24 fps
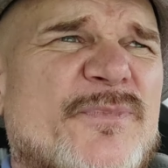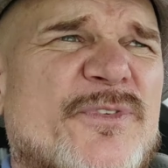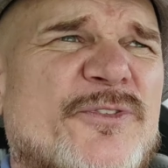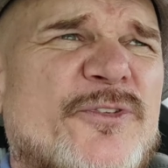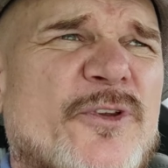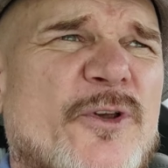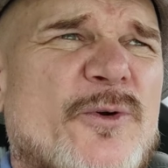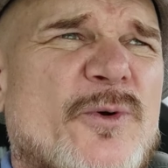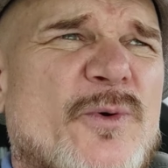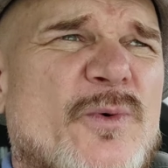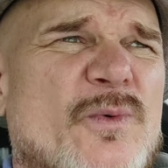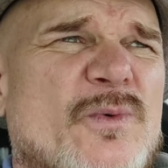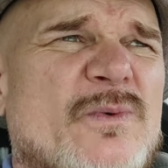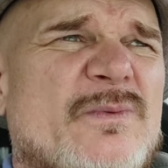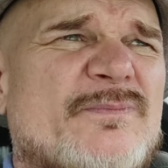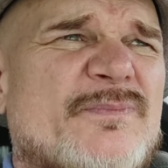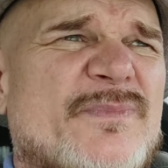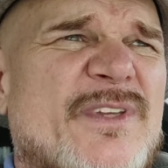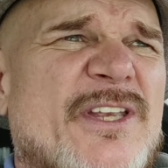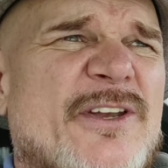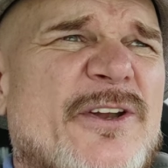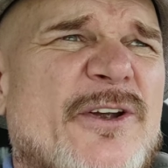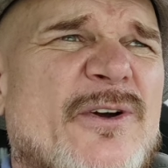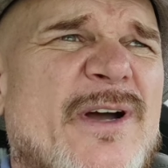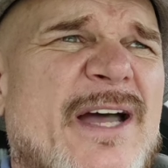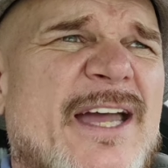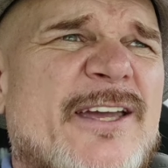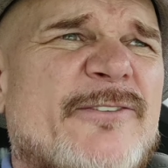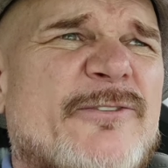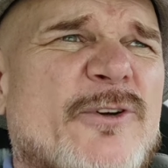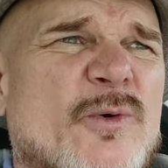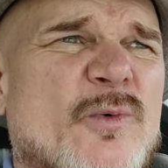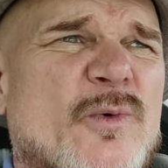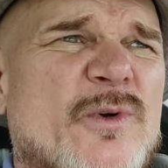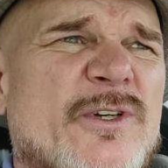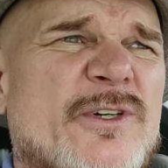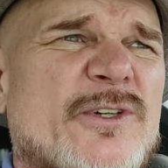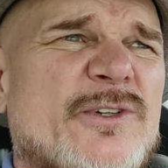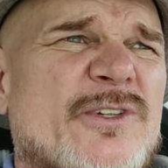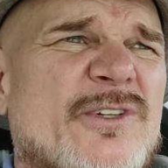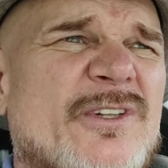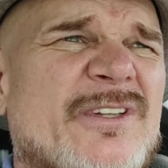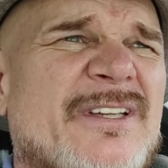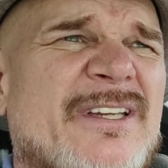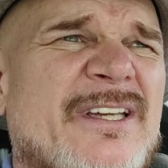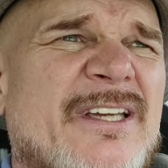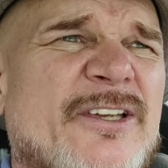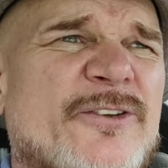So you know, I have a
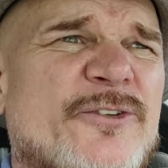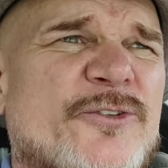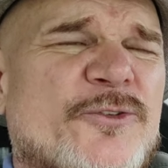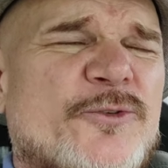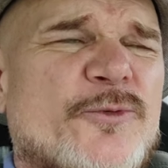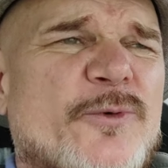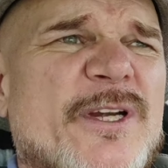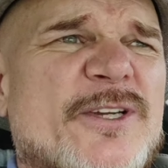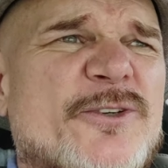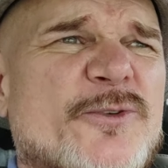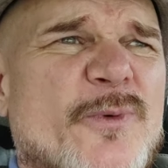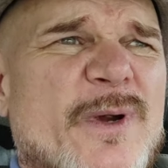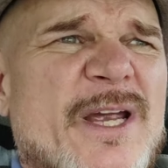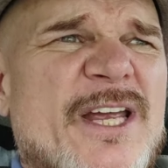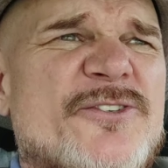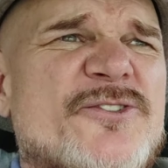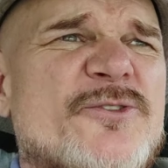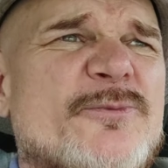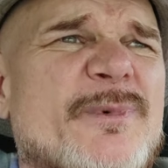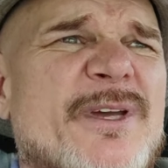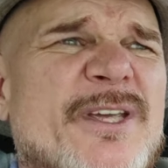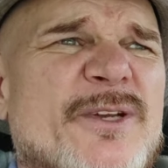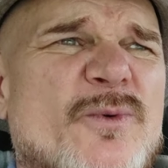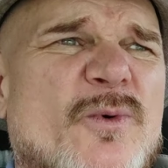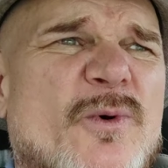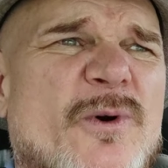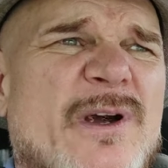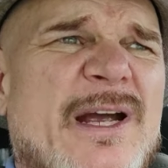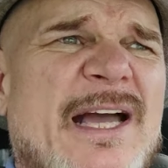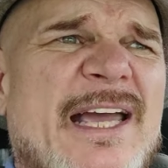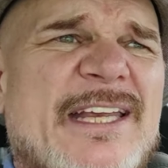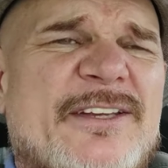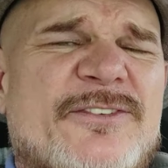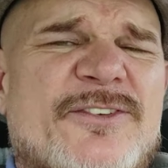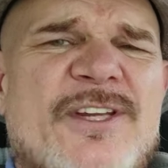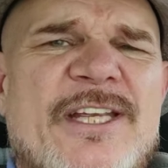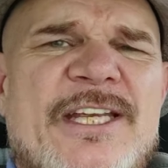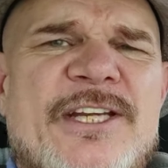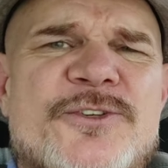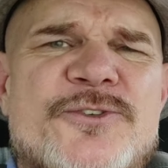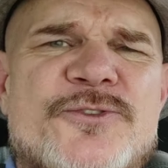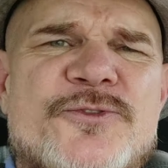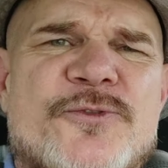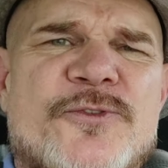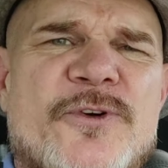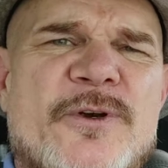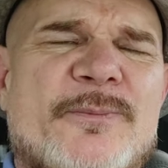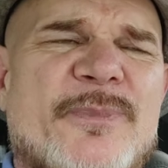real strict regiment where I
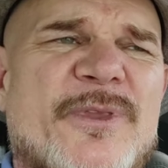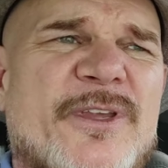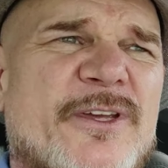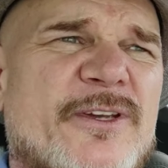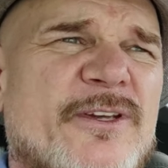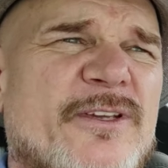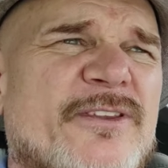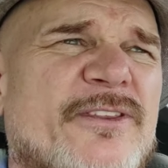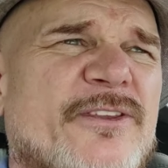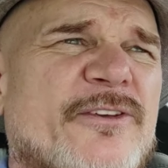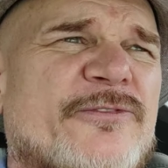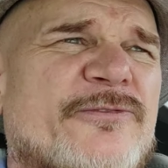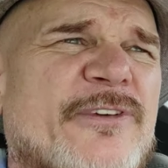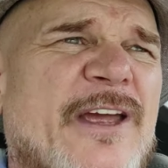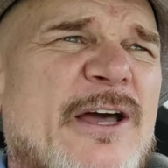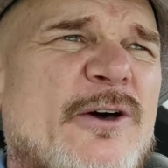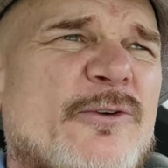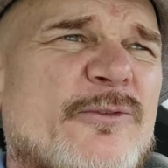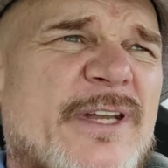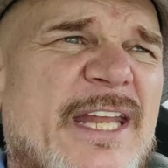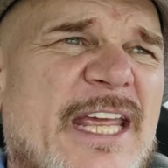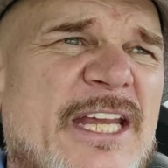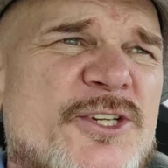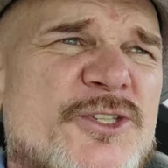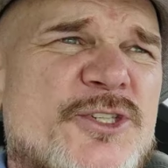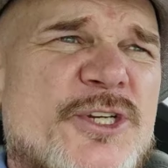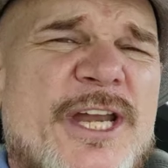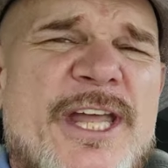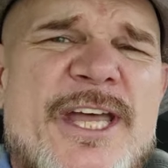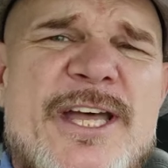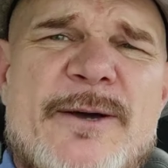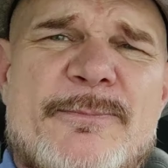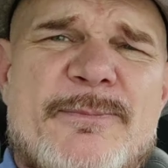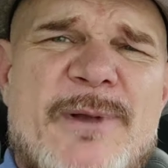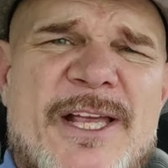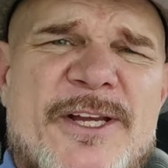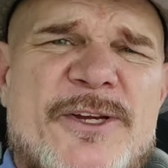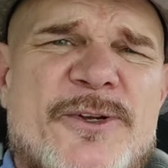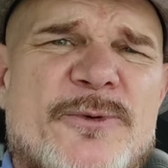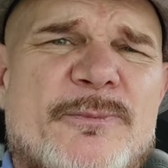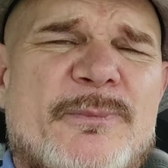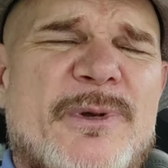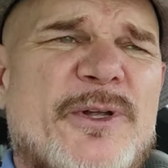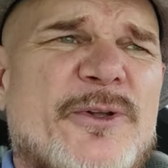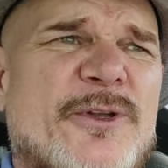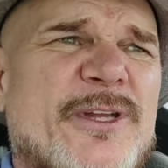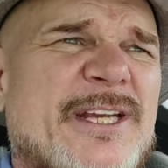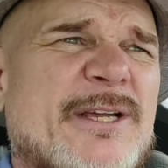teach from the, the foundation up, like you're
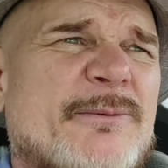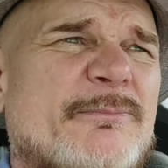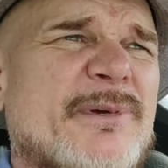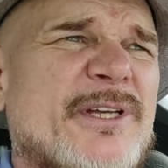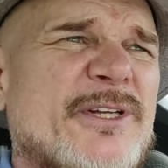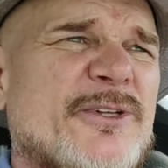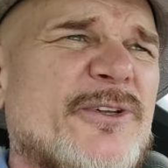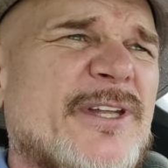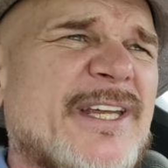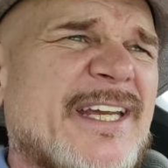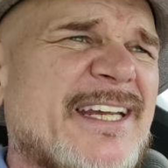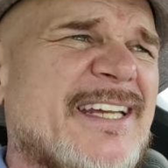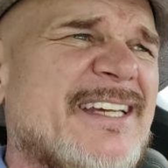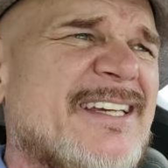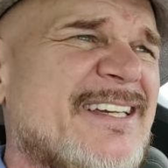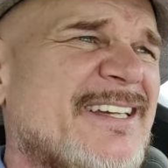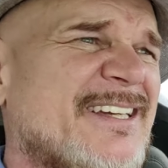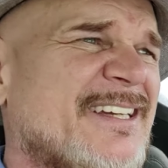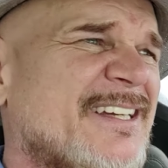building a building,